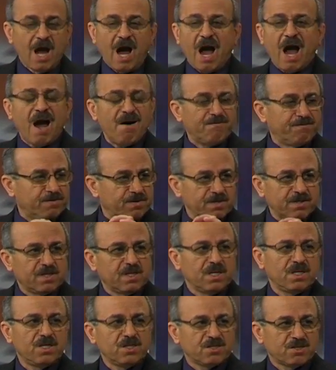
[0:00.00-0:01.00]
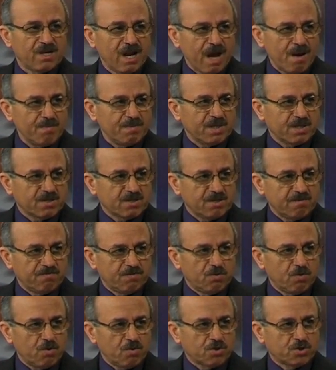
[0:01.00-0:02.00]
After the Islamic
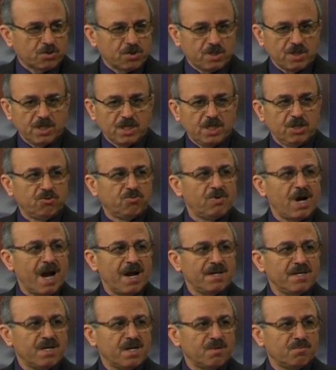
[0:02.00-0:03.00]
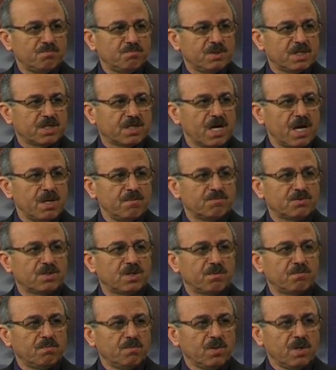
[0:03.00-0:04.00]
Revolution, Iranian became
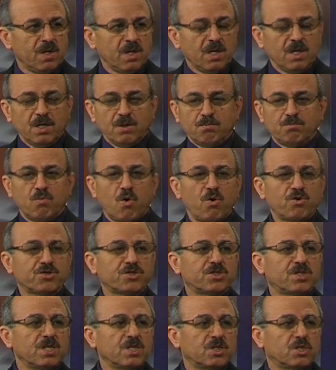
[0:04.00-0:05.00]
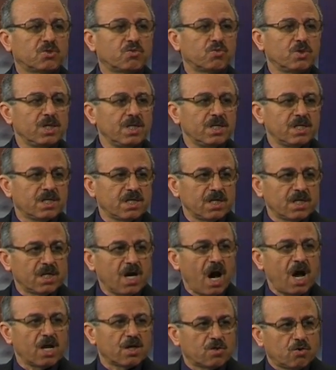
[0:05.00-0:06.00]
the most
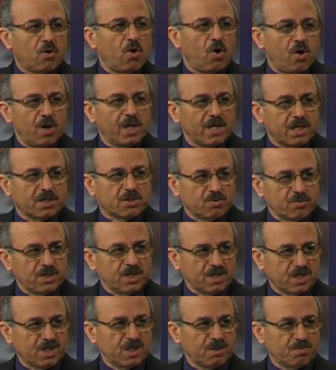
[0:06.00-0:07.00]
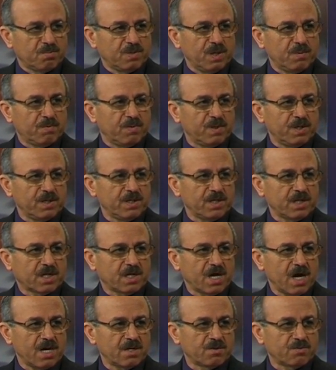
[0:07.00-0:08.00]
alcoholic drinking people in the
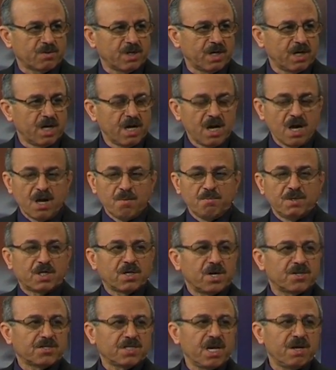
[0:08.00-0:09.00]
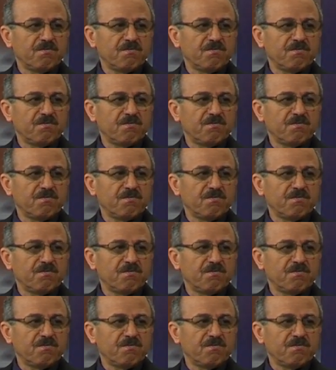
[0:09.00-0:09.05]
country because